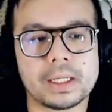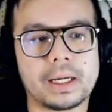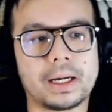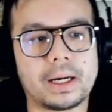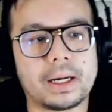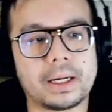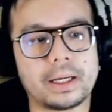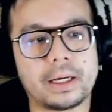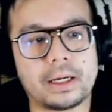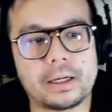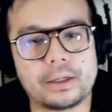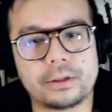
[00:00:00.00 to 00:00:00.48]

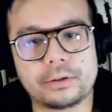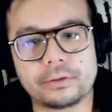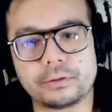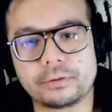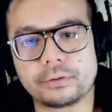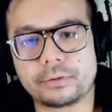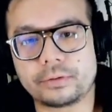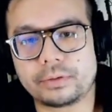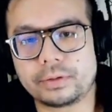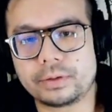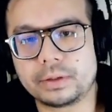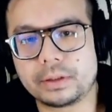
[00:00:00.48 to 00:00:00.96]
I
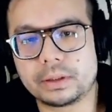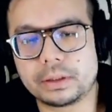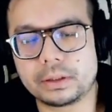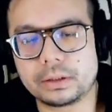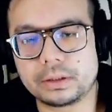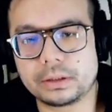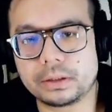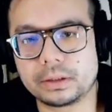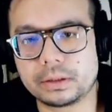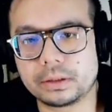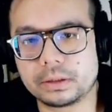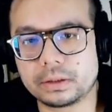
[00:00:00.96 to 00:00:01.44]
have
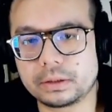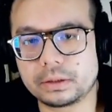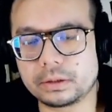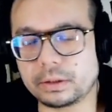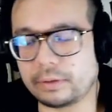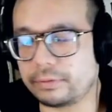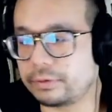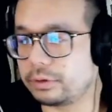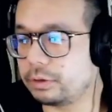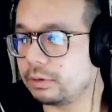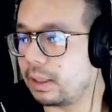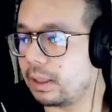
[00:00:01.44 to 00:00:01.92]
I
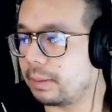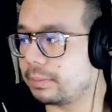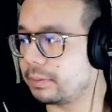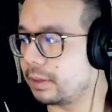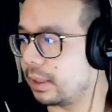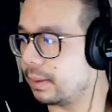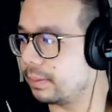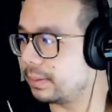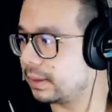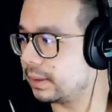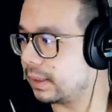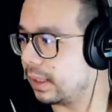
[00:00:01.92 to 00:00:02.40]
have two
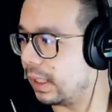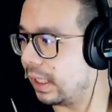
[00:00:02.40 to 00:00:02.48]
laptops.